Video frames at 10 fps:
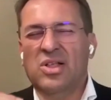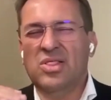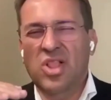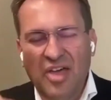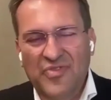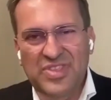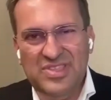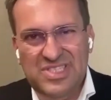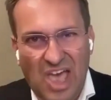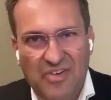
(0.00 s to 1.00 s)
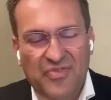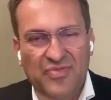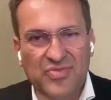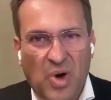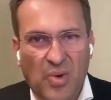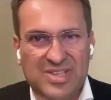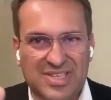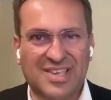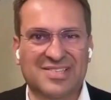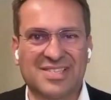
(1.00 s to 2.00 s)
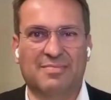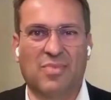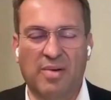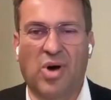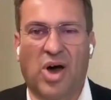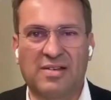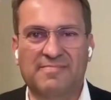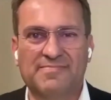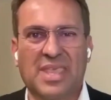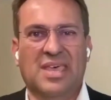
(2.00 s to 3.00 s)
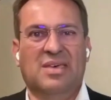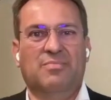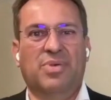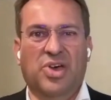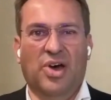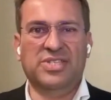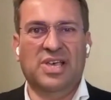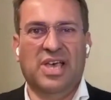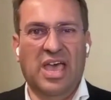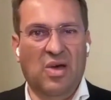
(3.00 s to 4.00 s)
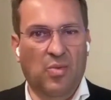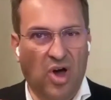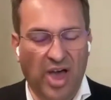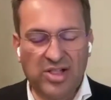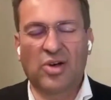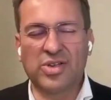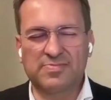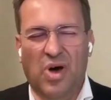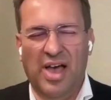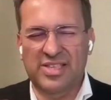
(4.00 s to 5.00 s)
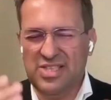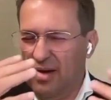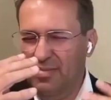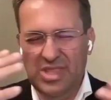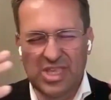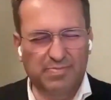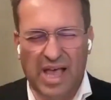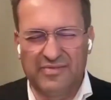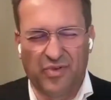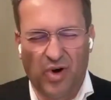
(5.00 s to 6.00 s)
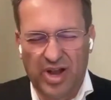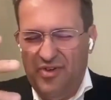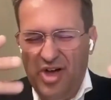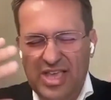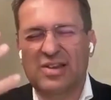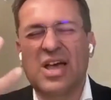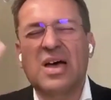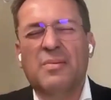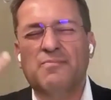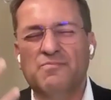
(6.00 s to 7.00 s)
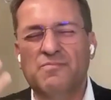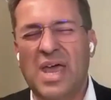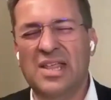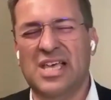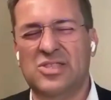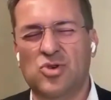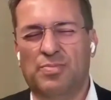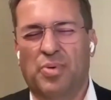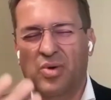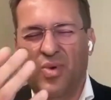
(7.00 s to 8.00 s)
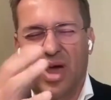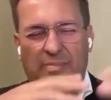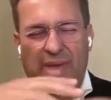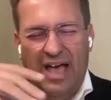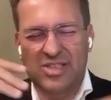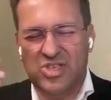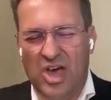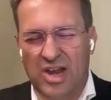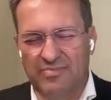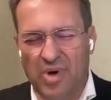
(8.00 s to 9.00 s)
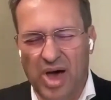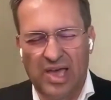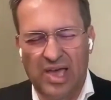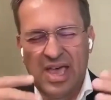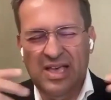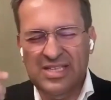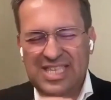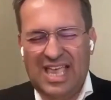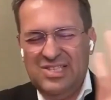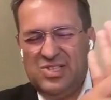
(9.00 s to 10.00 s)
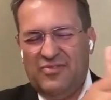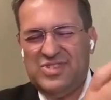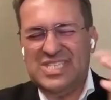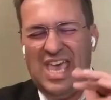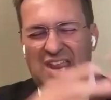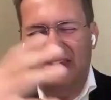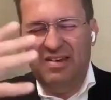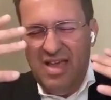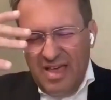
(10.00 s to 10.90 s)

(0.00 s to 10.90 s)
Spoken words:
life and death coexist in my mind, because when I close my eyes, I'm in this black void. If I can meditate to a point where I'm outside of my sense of skin,